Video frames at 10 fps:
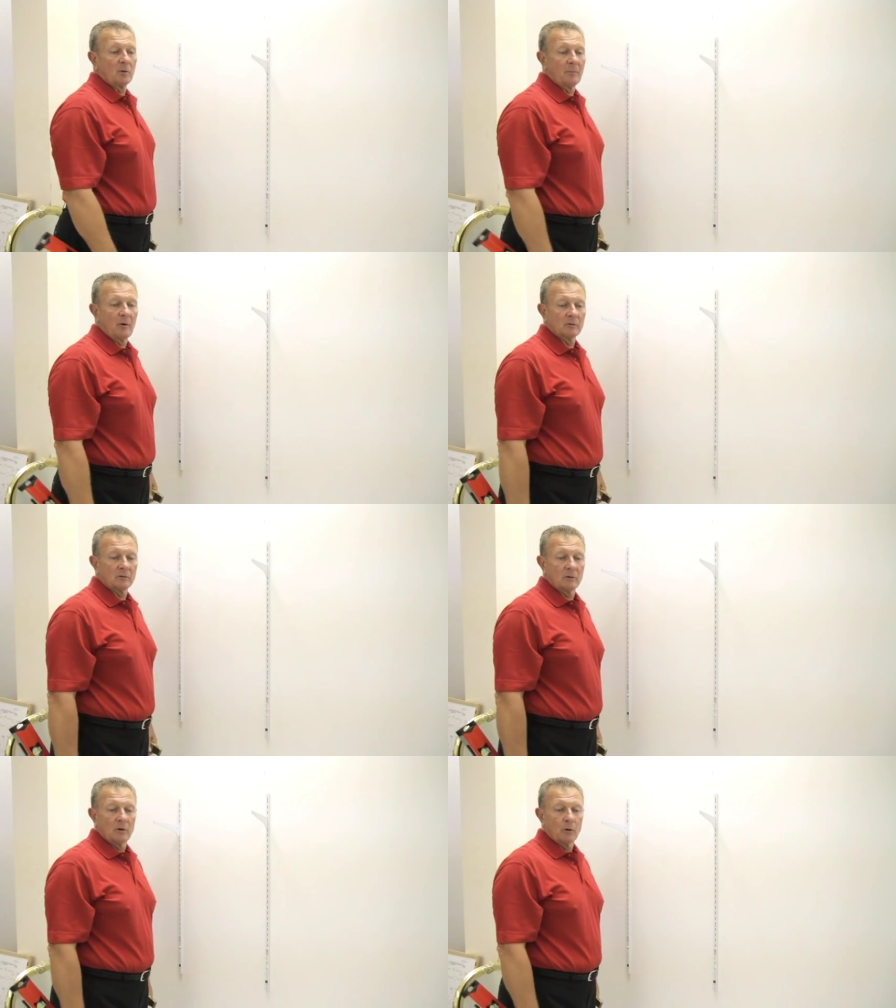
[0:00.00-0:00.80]
bolt.
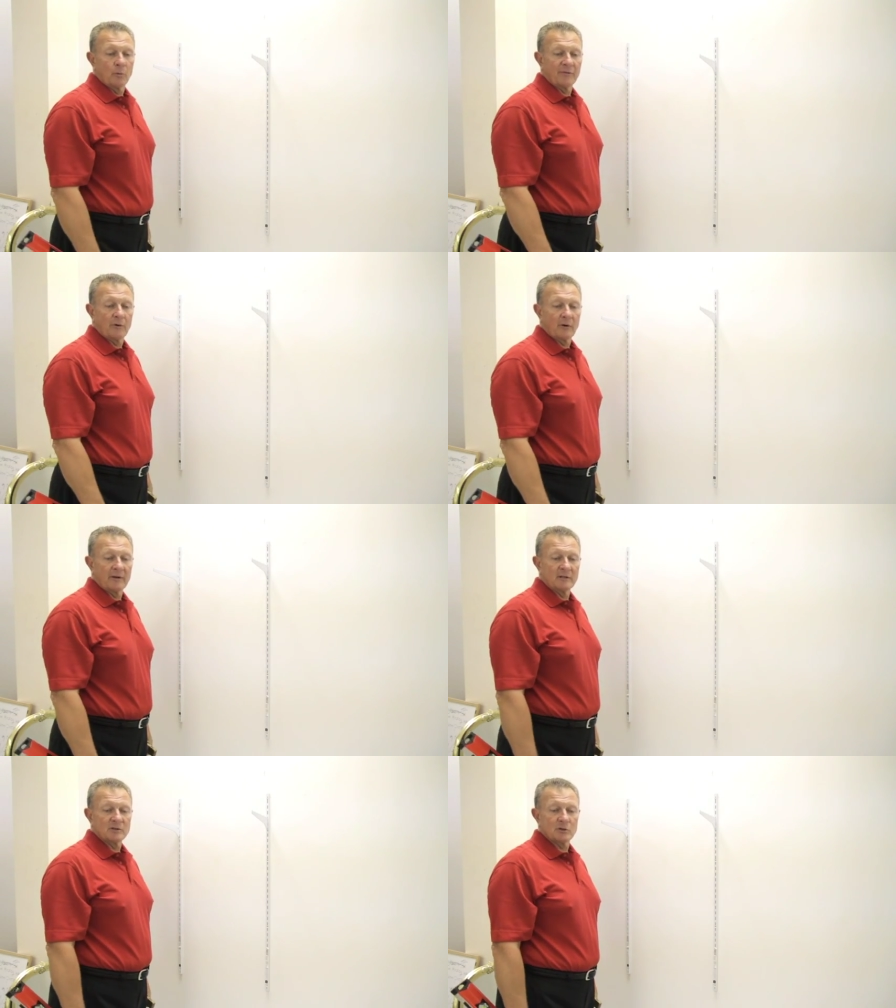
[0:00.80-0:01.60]
With our
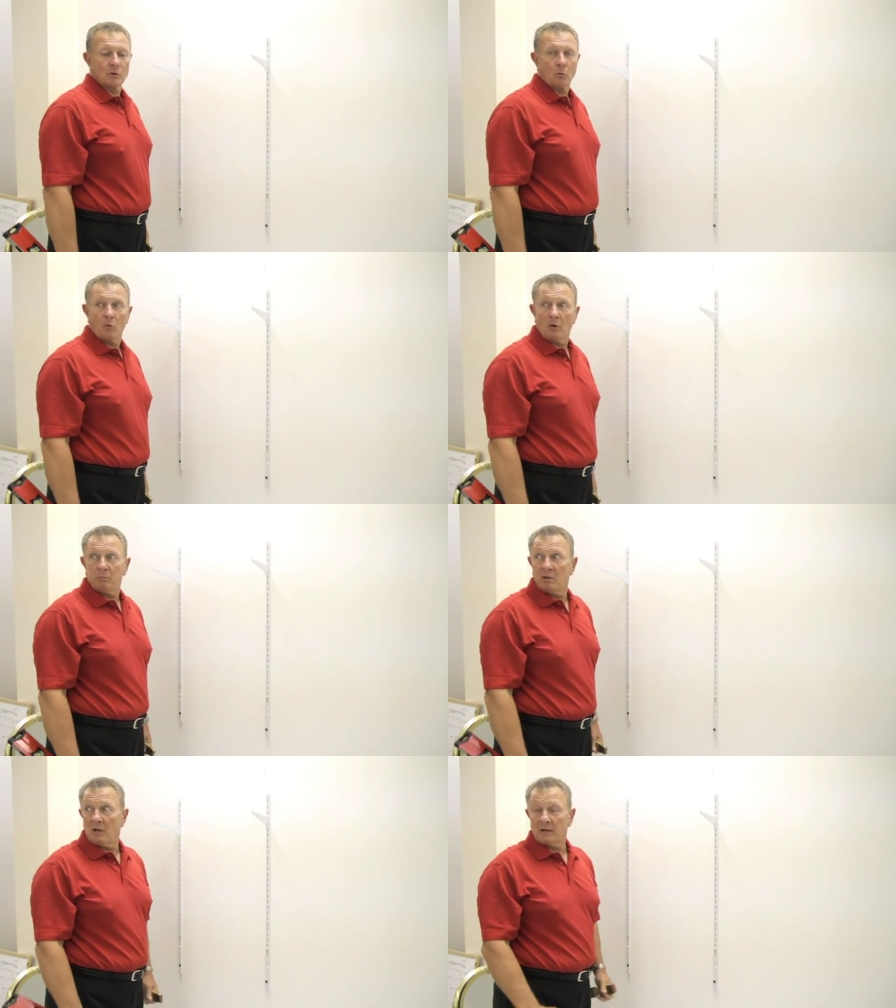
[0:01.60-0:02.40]
insert wall
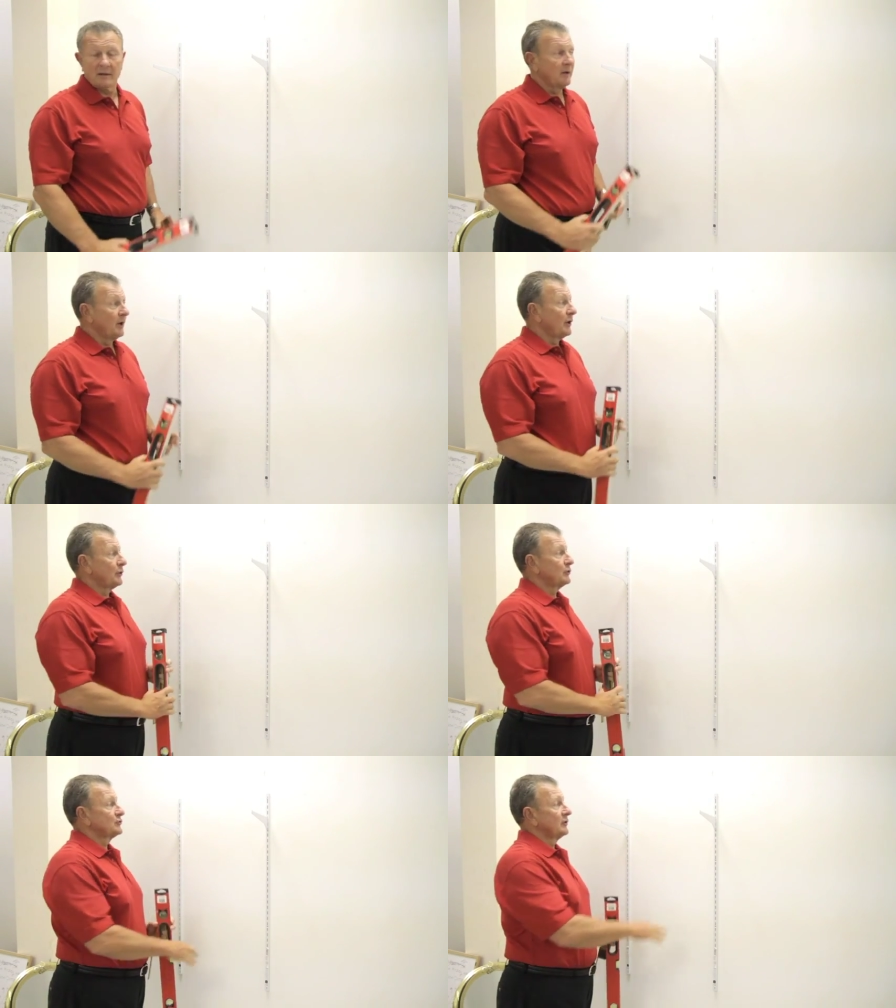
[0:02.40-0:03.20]
plug,
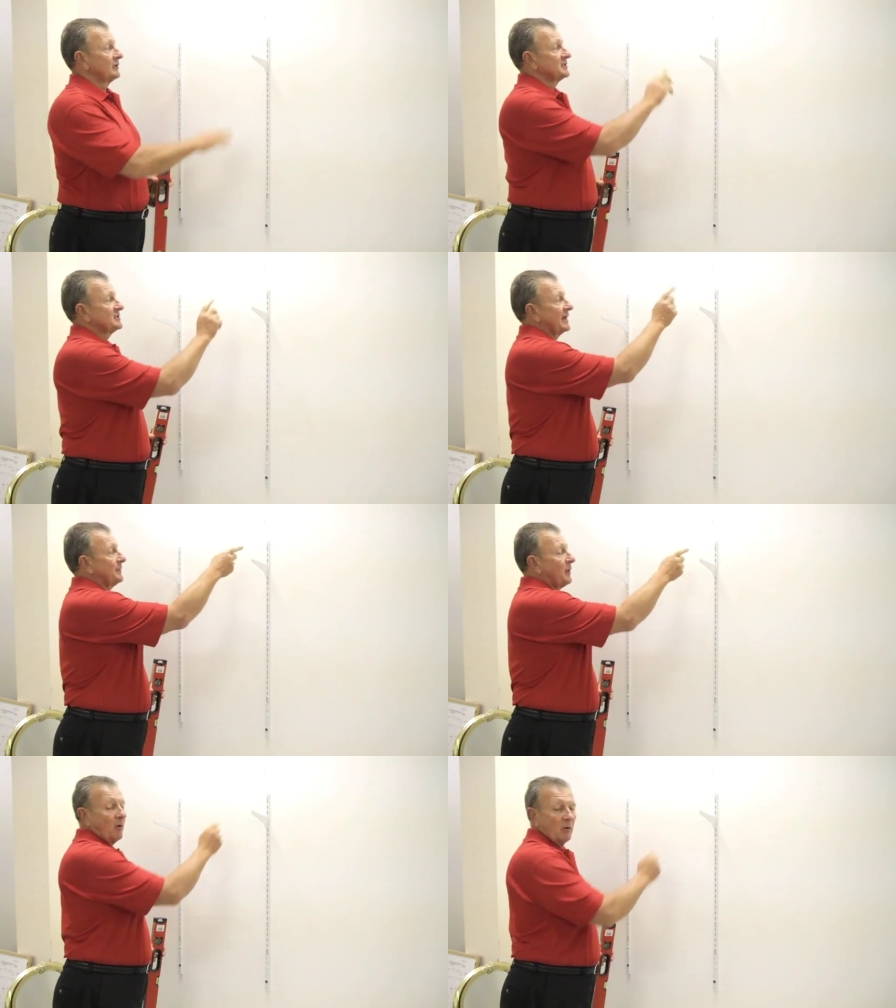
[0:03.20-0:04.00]
you drill the same
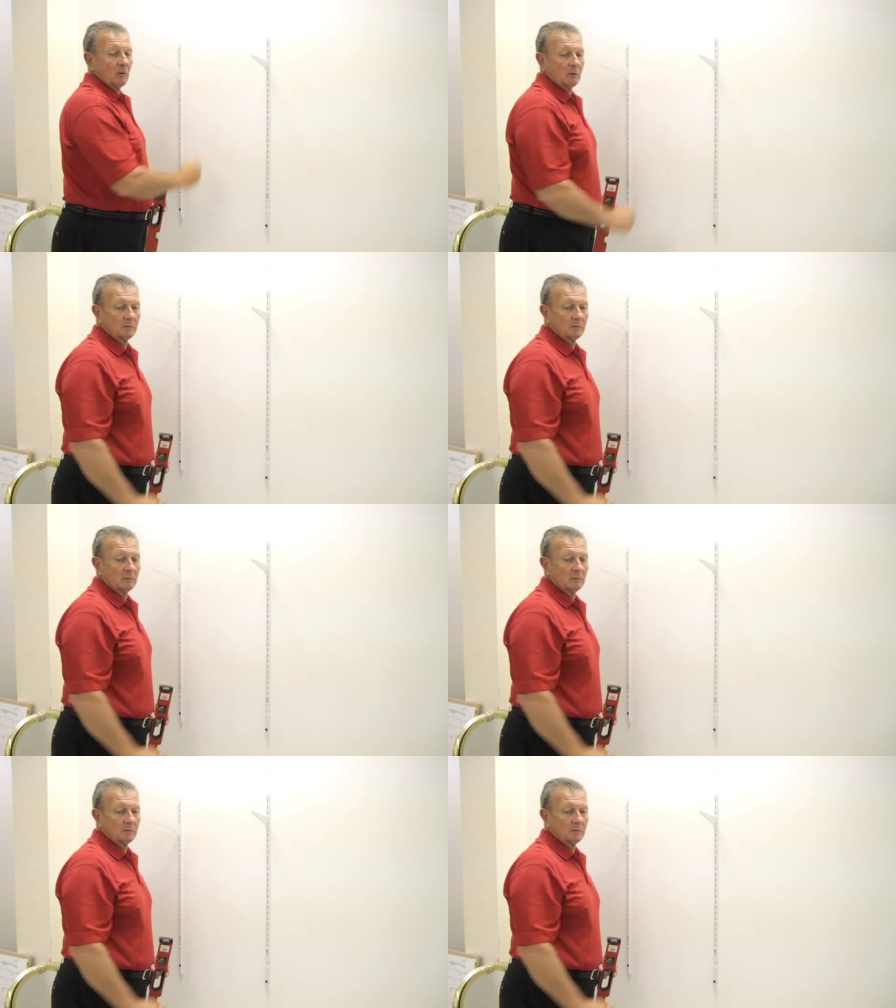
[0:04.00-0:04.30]
hole,